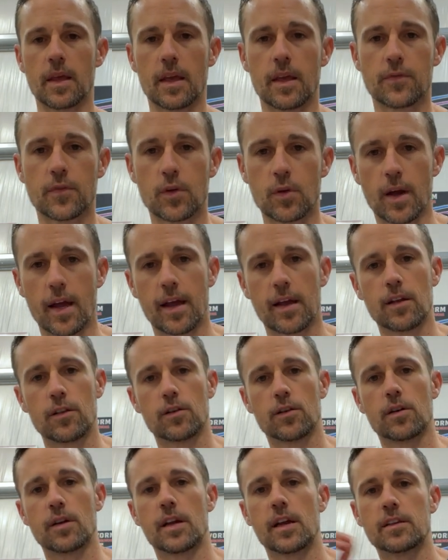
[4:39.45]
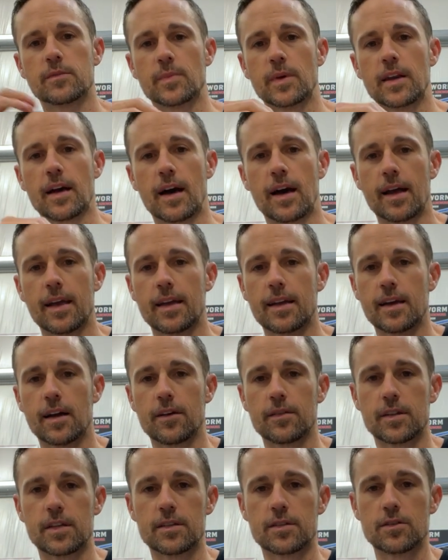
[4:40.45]
If you angler has been eyeing
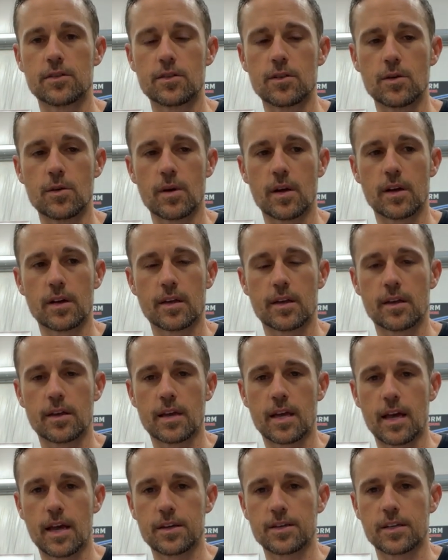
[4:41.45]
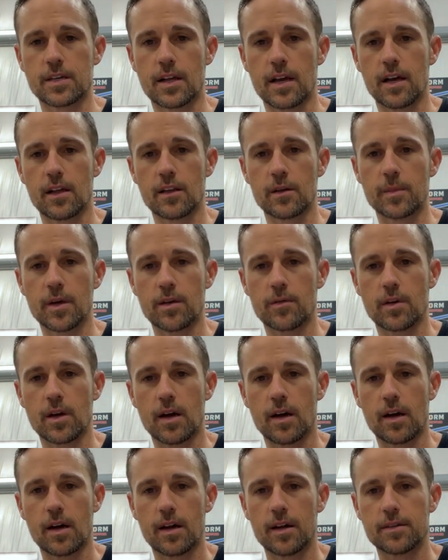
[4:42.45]
out these new Cash and Element
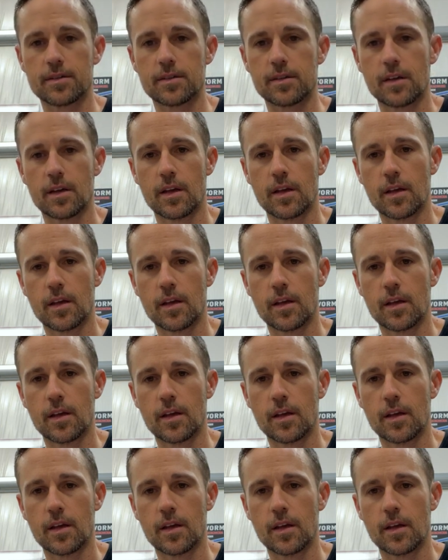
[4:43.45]
rods,